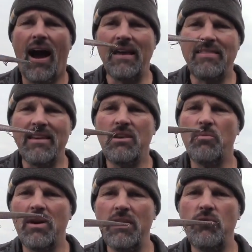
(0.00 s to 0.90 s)
I think you
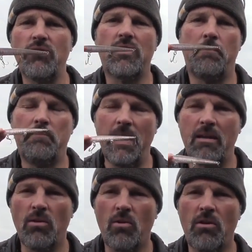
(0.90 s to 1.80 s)
want to use the
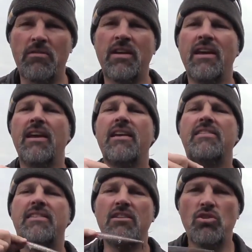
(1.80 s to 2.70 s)
big lures
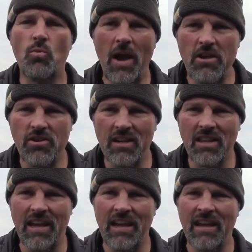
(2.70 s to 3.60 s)

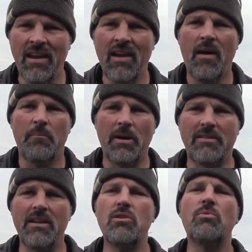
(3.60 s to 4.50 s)
situationally,
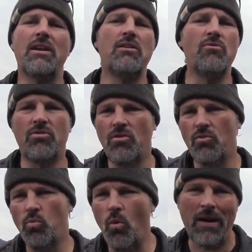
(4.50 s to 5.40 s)
but you want to use
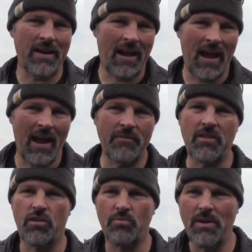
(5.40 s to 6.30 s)
those one and a half
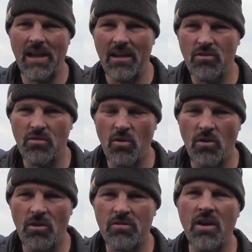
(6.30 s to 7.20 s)
to three inch
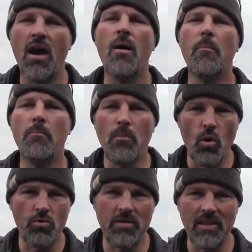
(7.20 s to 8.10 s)
lures
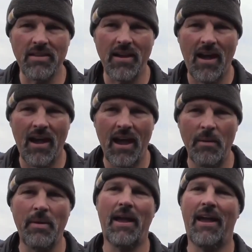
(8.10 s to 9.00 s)
most of the
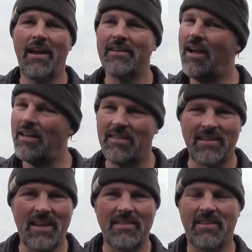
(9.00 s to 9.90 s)
time and I
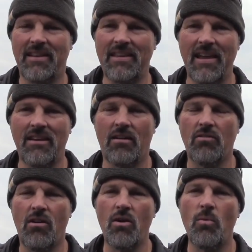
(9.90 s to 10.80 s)
think that's going to take you a
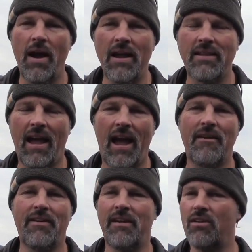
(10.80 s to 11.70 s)
long way to
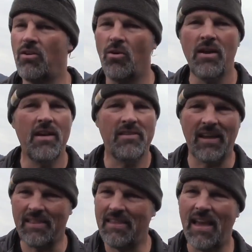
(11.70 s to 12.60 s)
having you know
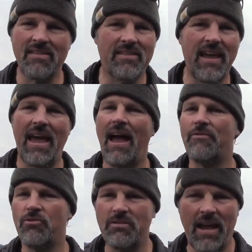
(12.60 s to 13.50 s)
success day
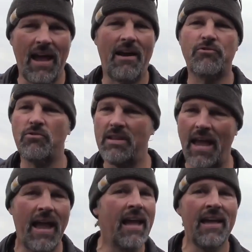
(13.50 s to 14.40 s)
after day after
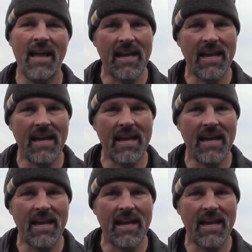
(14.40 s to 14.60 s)
day